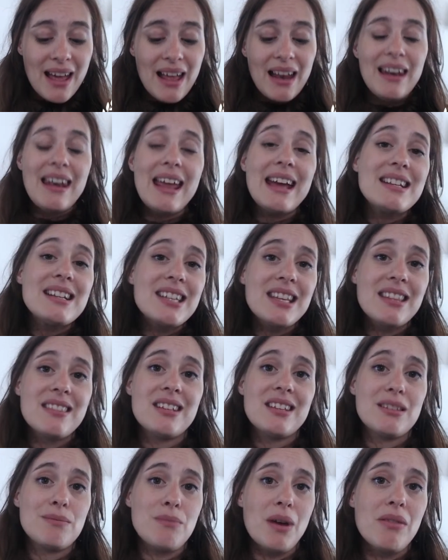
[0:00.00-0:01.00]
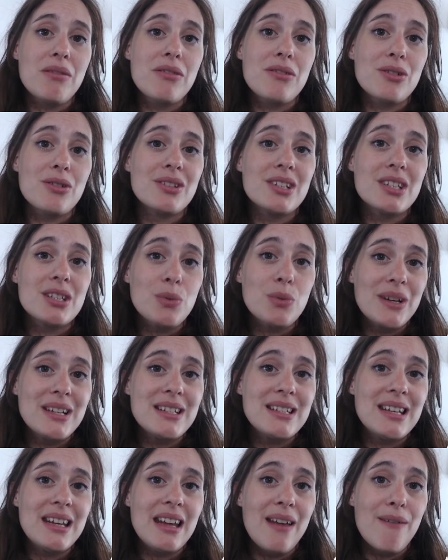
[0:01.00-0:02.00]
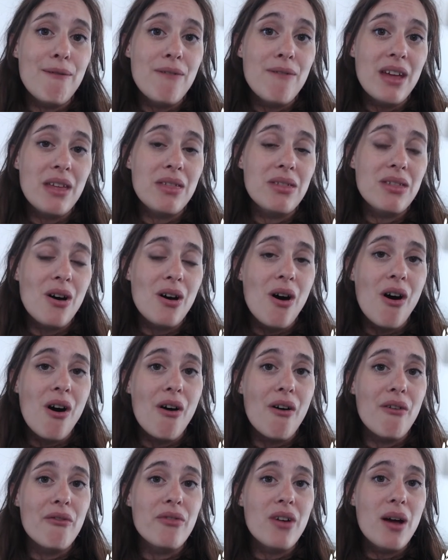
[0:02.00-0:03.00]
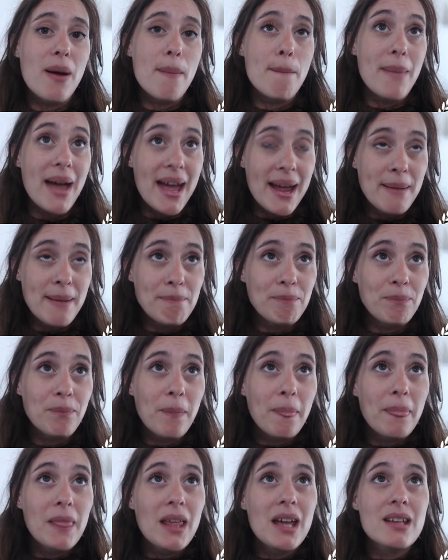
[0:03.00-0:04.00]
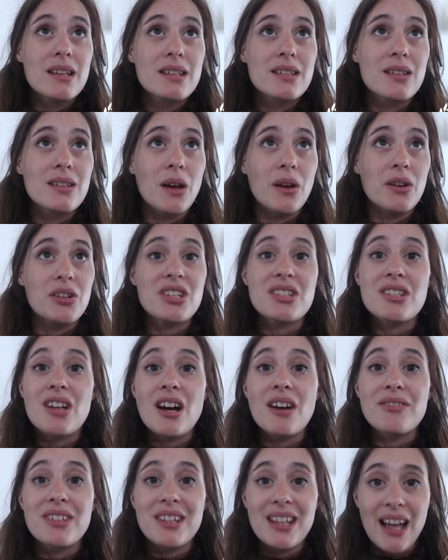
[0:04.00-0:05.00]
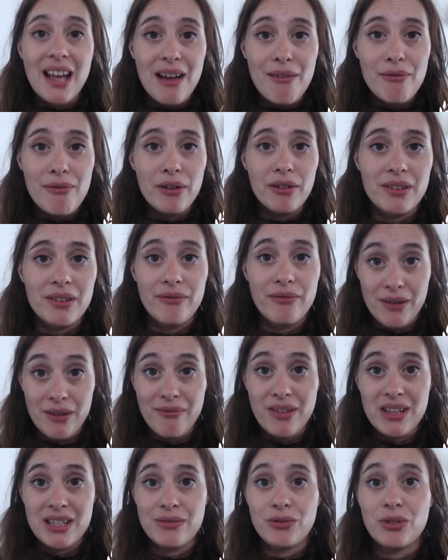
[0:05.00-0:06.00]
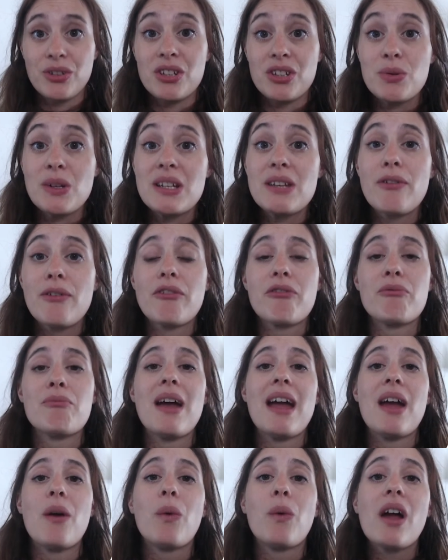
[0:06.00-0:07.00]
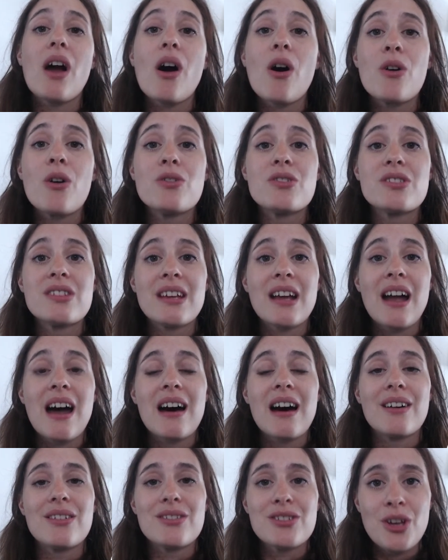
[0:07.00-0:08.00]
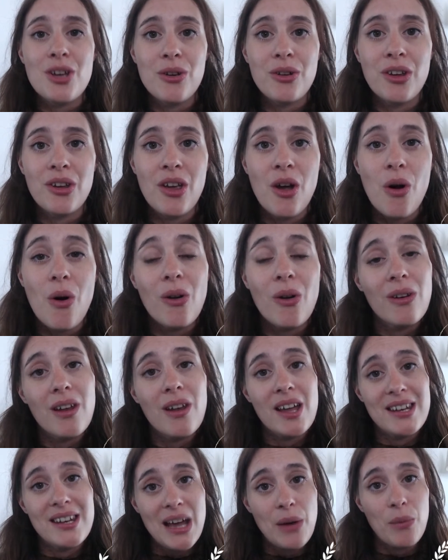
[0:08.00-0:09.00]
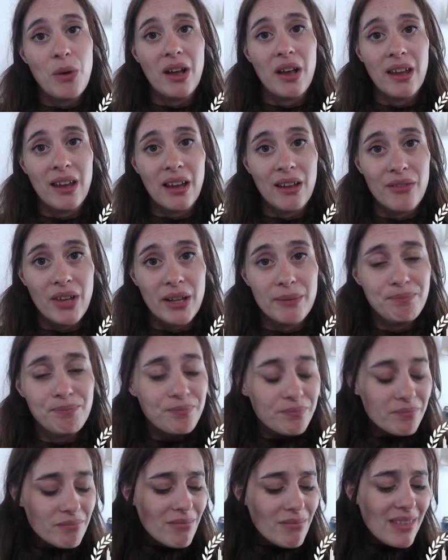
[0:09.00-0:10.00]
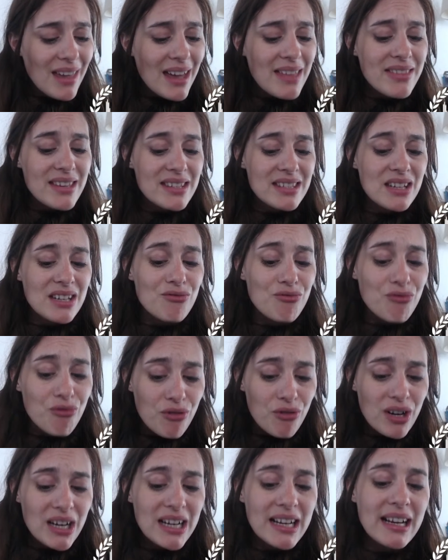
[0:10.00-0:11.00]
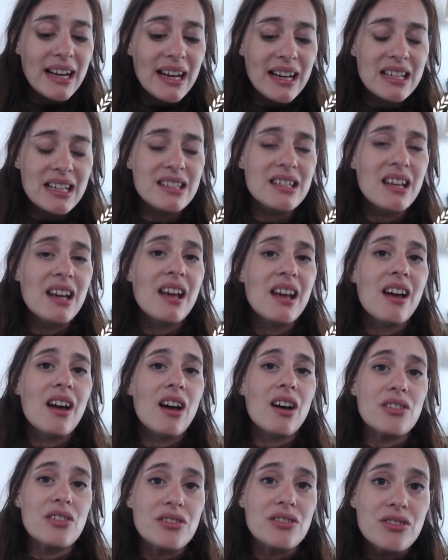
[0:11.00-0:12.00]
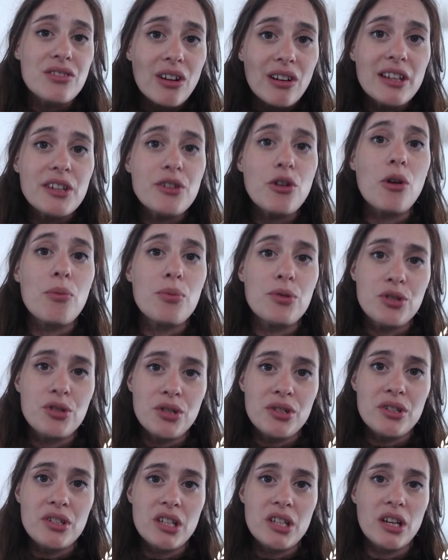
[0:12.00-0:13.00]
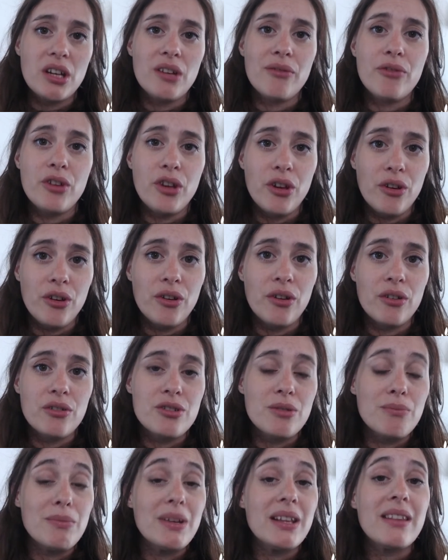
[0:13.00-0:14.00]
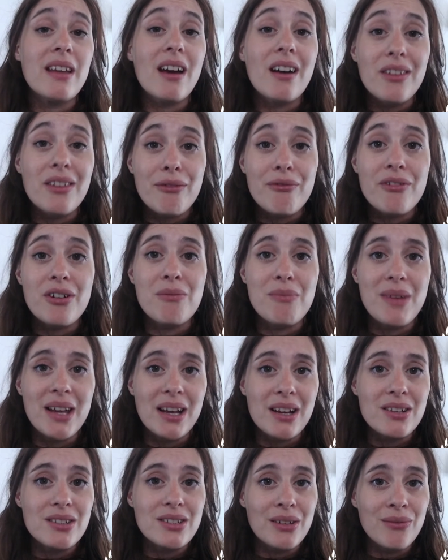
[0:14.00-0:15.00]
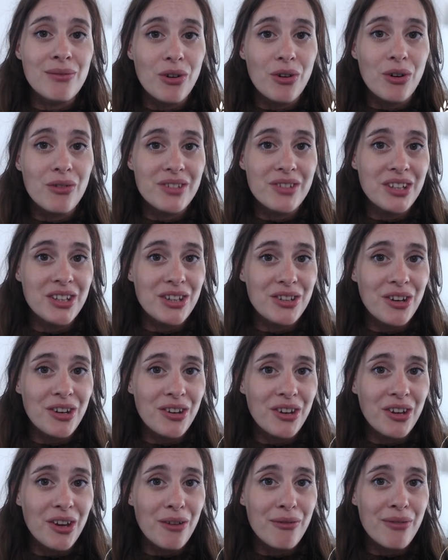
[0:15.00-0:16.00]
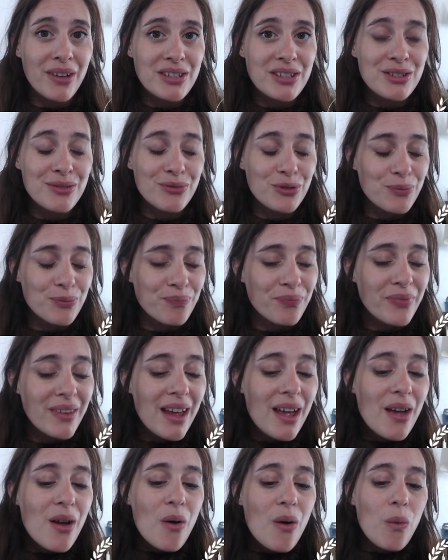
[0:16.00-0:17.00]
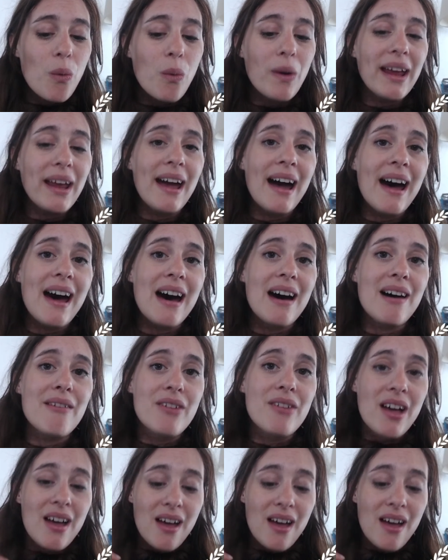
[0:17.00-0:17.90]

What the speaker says: Later this month, on the 25th of May, so just after the Cannes Film Festival, on the 25th of May, we are hosting our Tokyo online networking event. And it really is a solid opportunity for you to meet the other filmmakers involved in the Tokyo Festival. We have